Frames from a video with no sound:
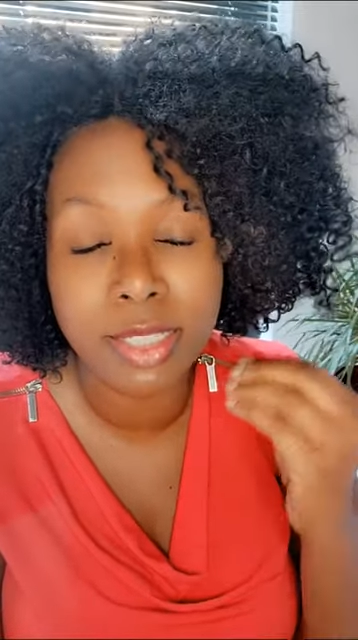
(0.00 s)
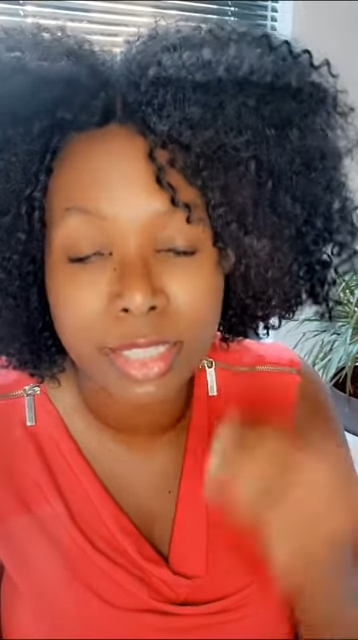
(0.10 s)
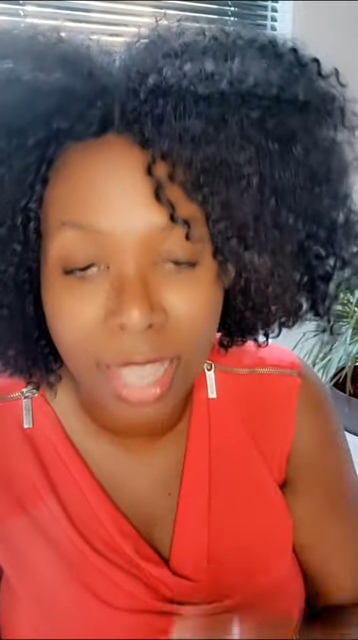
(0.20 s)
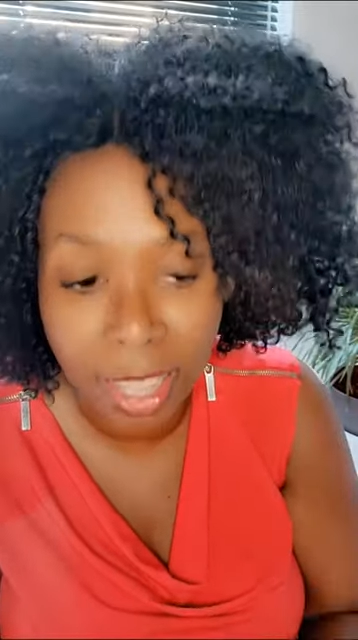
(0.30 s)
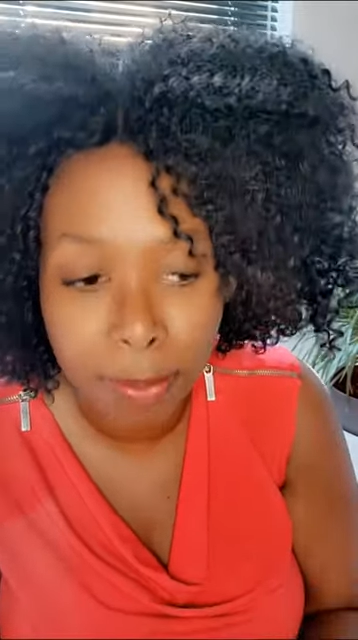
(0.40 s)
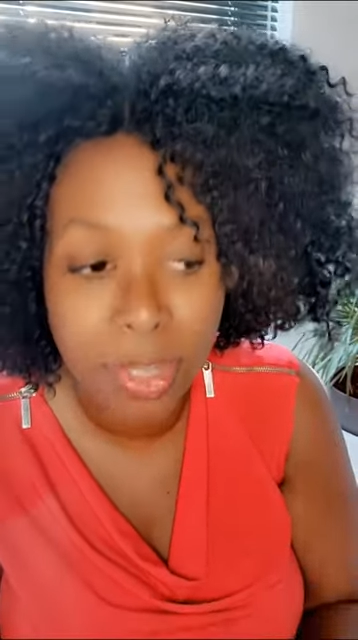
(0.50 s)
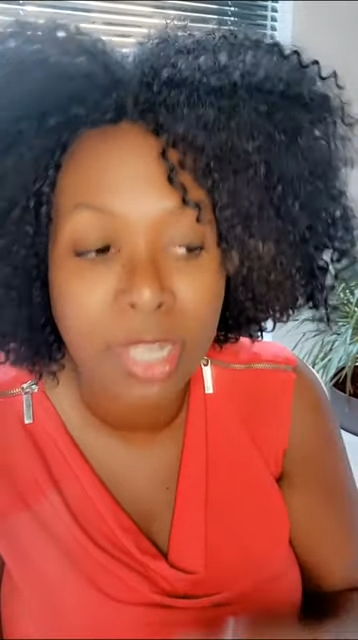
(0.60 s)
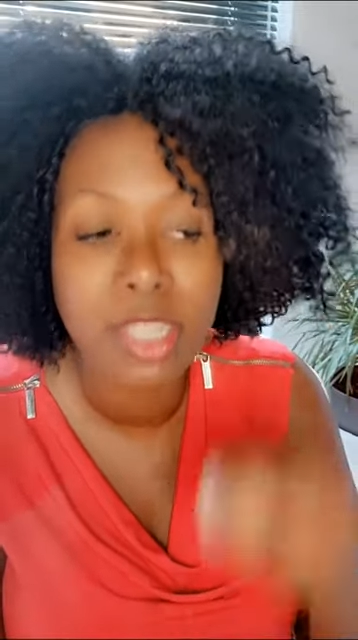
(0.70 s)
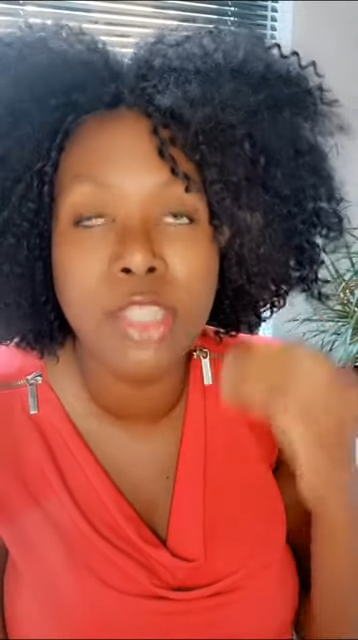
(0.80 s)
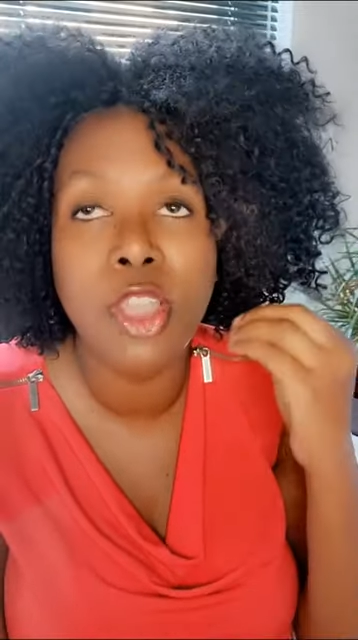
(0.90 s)
to
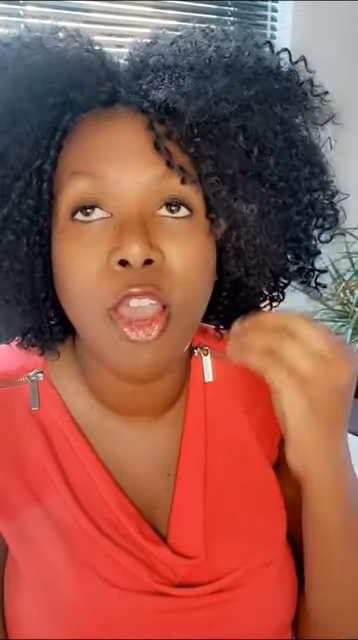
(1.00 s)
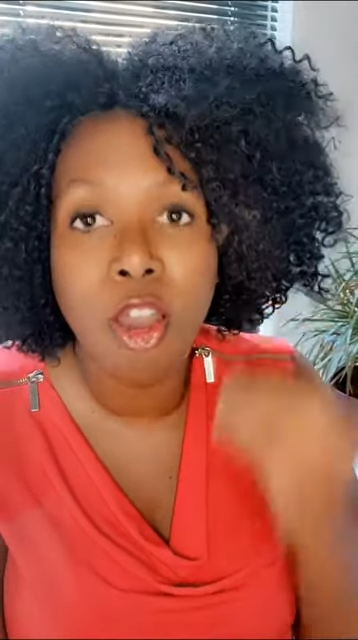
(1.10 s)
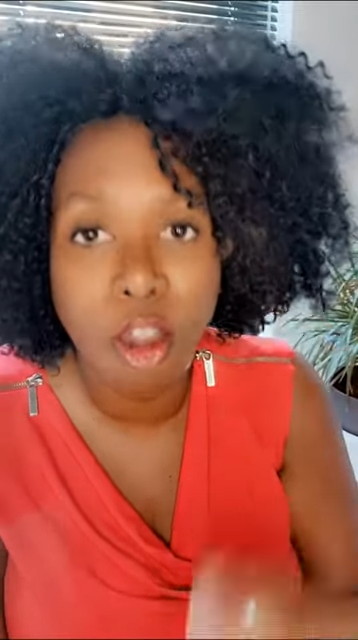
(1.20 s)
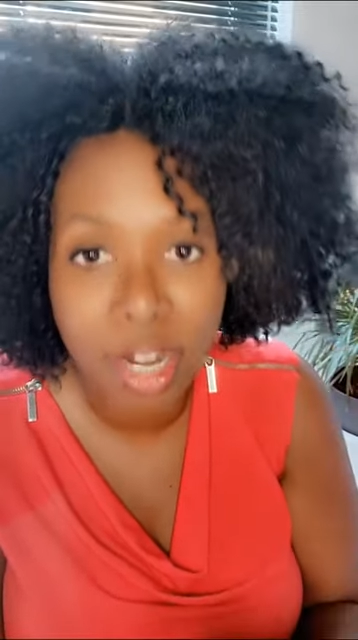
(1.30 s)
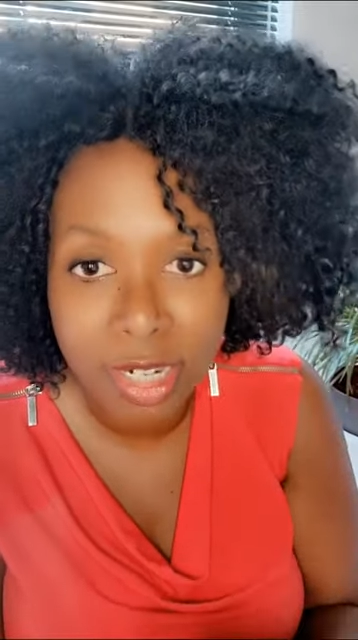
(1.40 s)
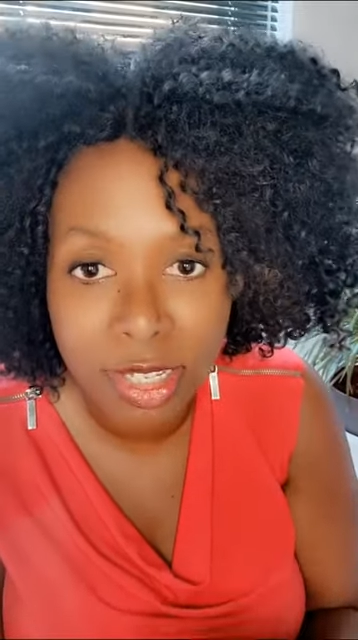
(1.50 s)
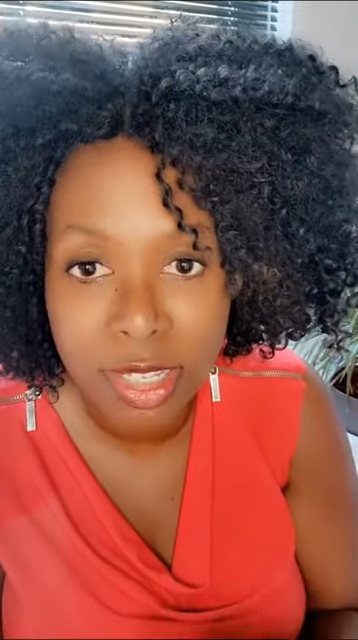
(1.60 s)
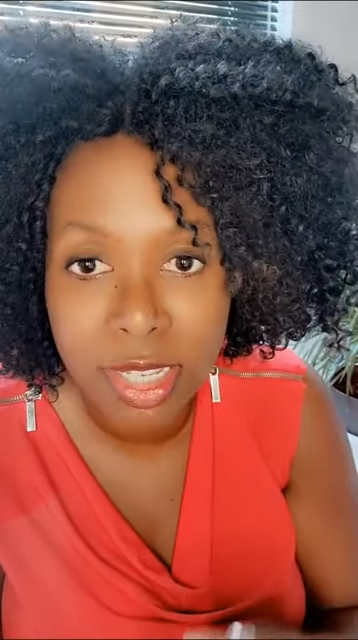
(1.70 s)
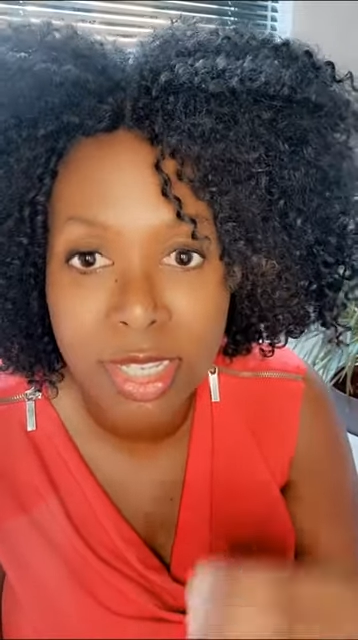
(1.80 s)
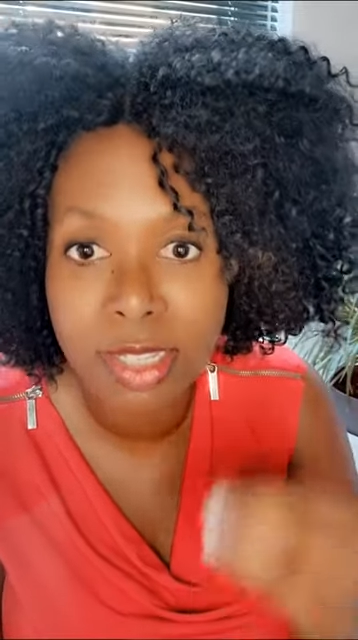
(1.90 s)
diabetes, heart
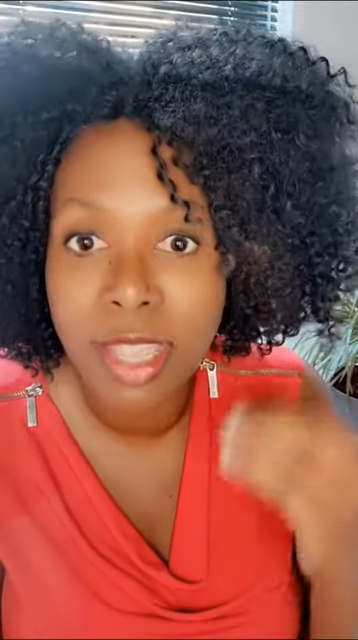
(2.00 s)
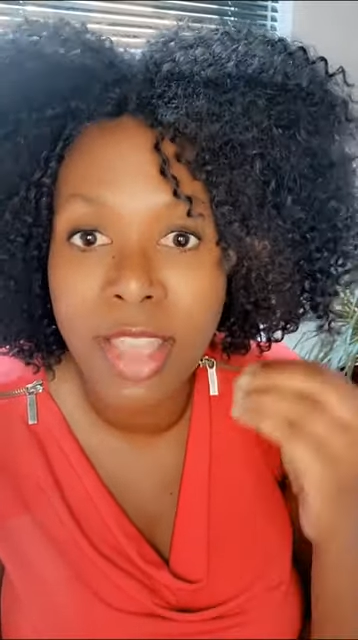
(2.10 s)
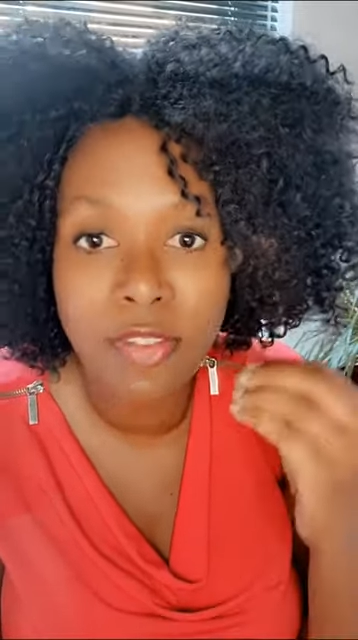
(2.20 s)
disease,